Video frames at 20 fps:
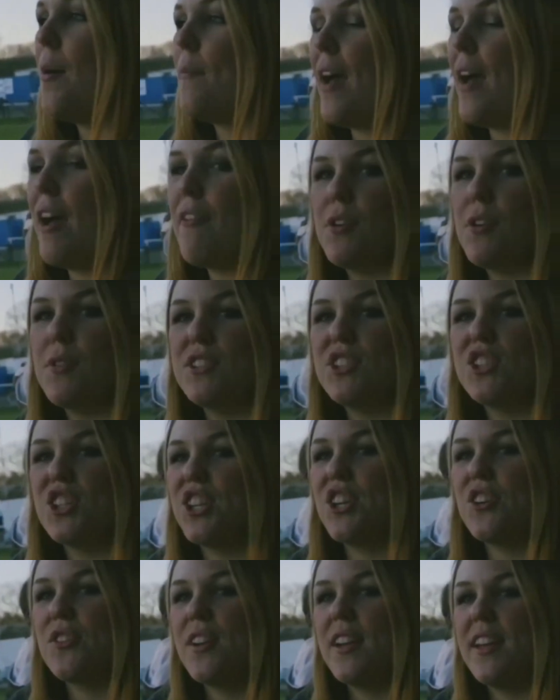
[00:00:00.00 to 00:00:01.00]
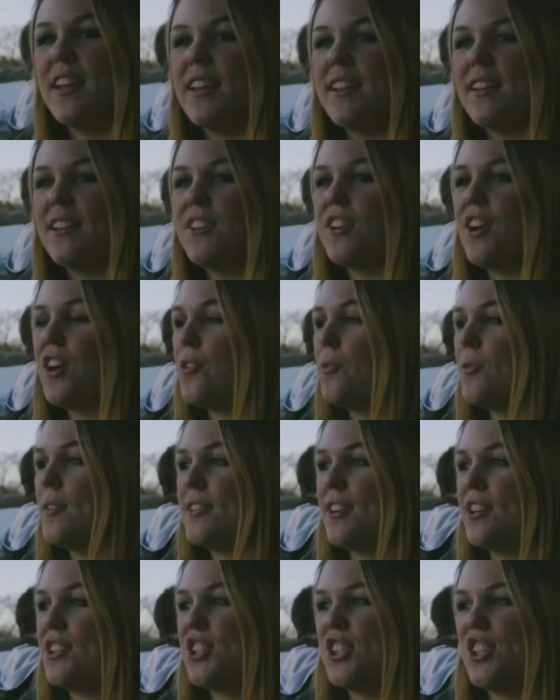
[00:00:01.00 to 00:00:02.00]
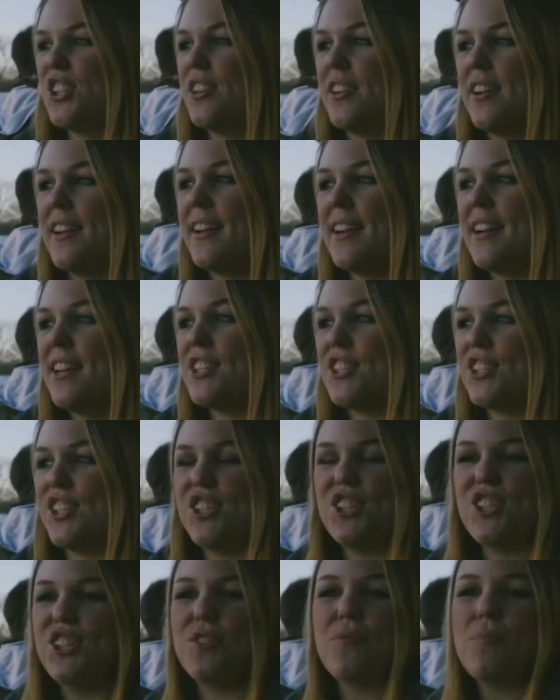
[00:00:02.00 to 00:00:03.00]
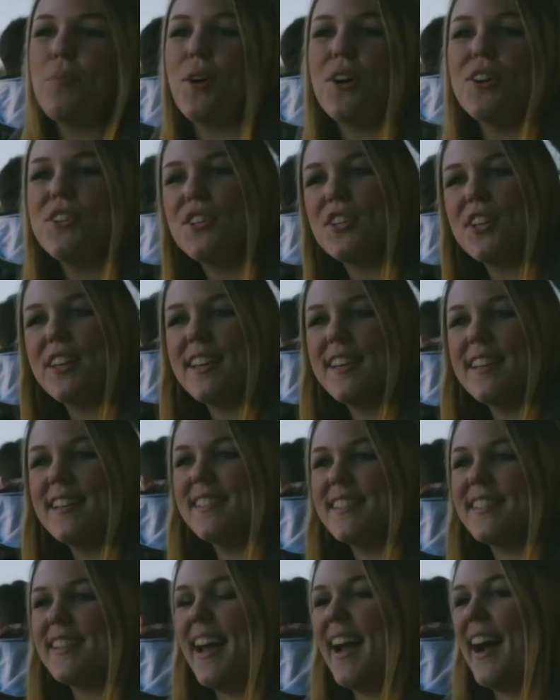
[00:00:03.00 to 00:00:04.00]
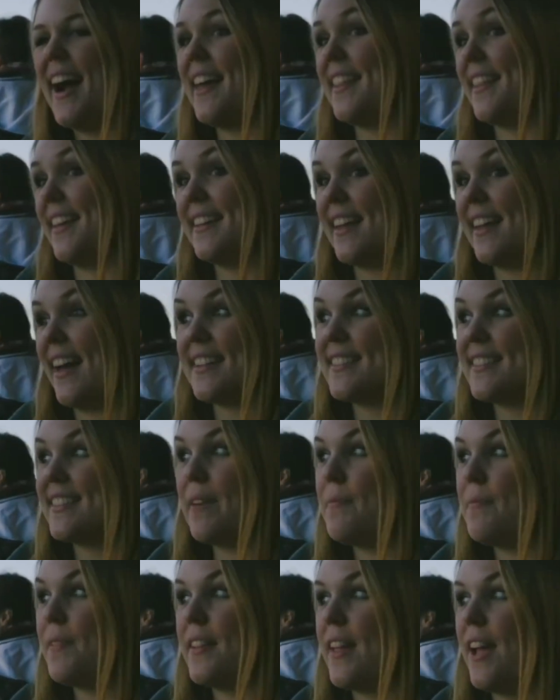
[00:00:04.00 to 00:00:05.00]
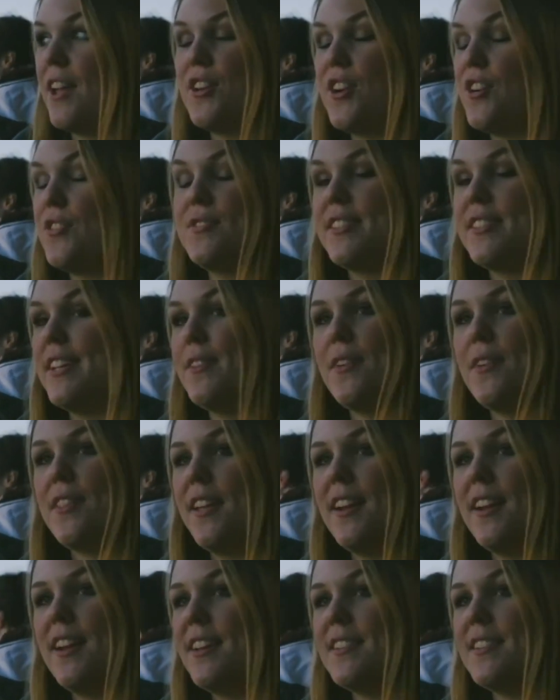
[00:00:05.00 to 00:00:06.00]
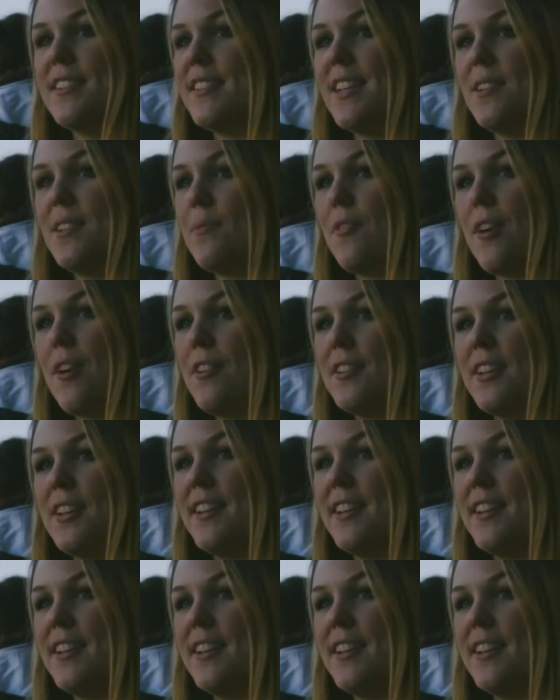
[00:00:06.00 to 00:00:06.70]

um, everyone cheering, you know, they're cheering English, they cheer in Portuguese. I think that's something that you don't see with any other team